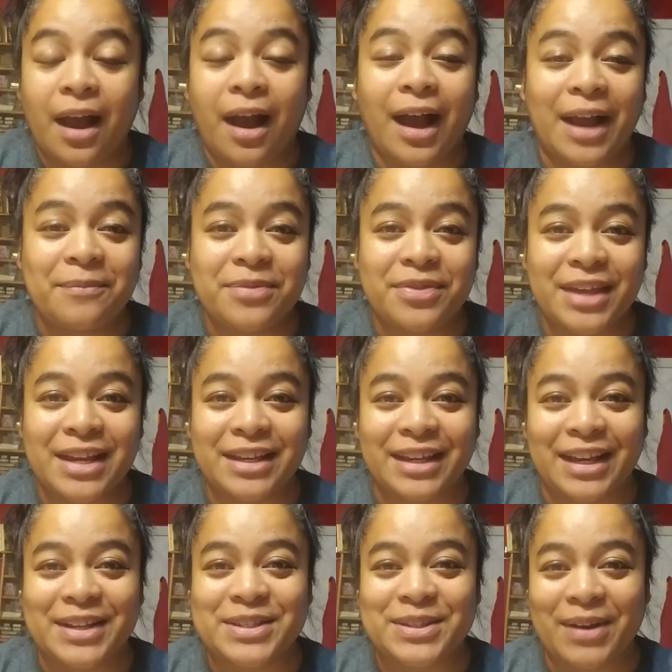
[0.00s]
I'm
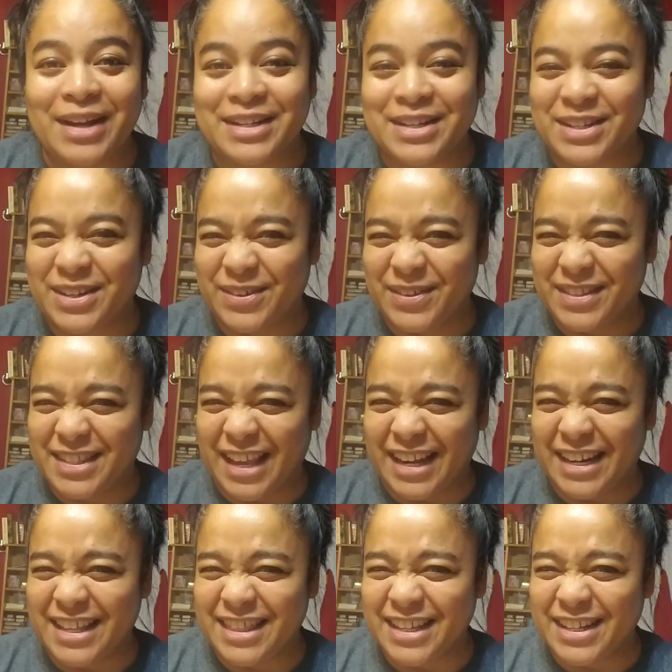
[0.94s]
thinking, so I just don't say
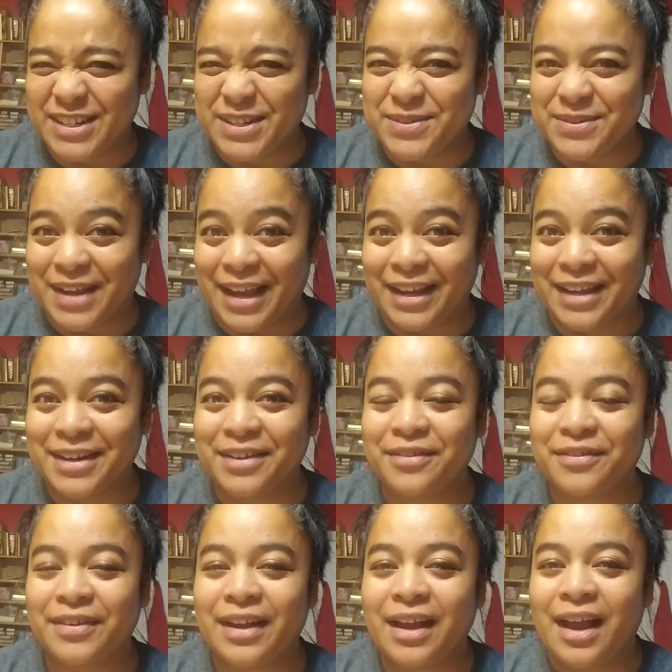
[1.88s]
anything too
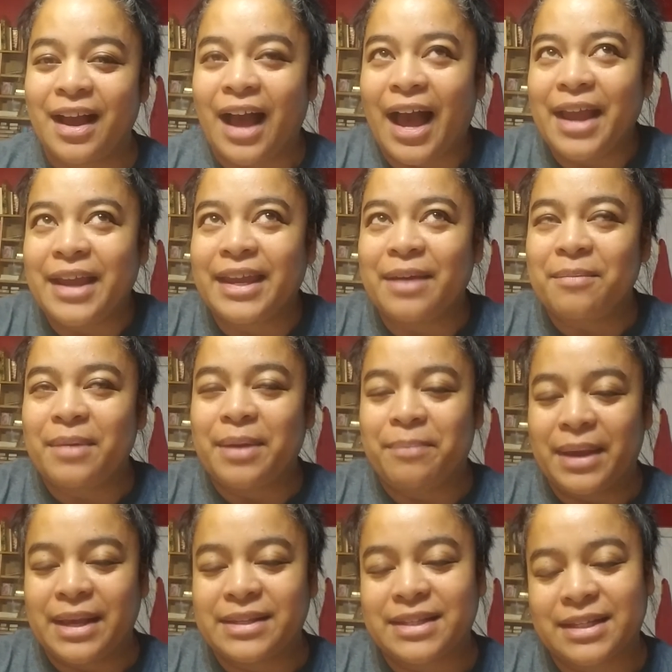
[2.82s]
negative. I get my
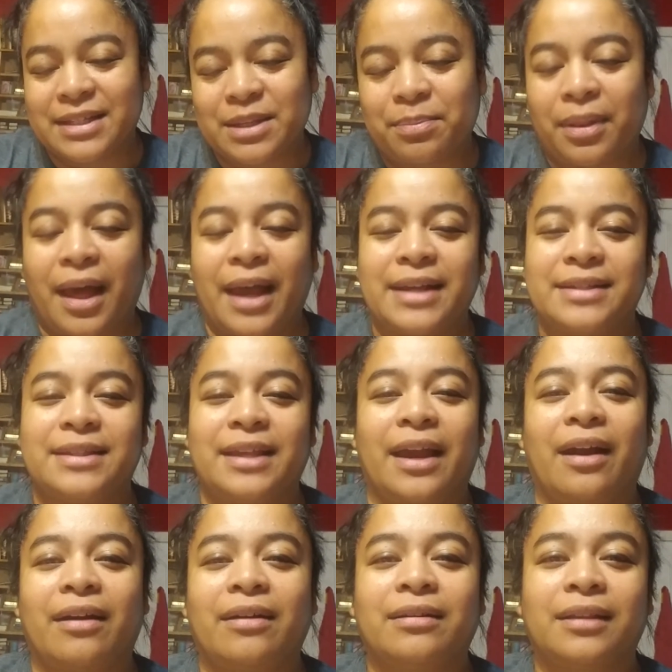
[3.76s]
basic supplies
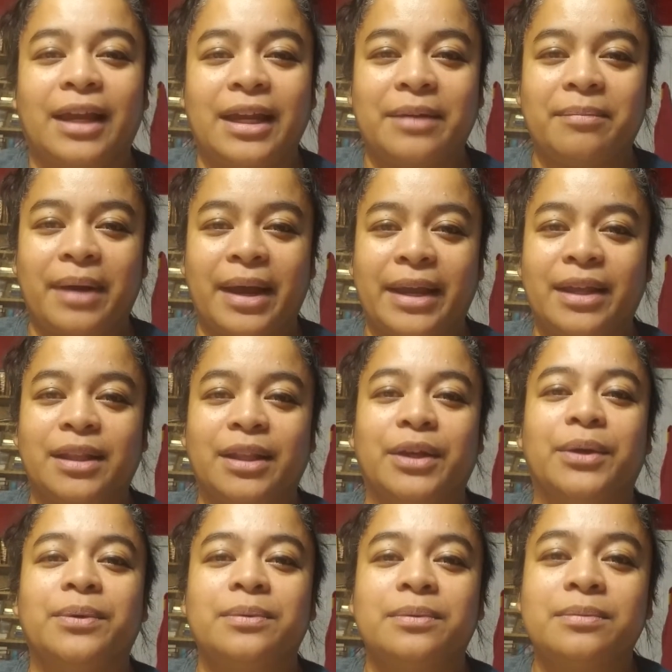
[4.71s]
there, like my glue.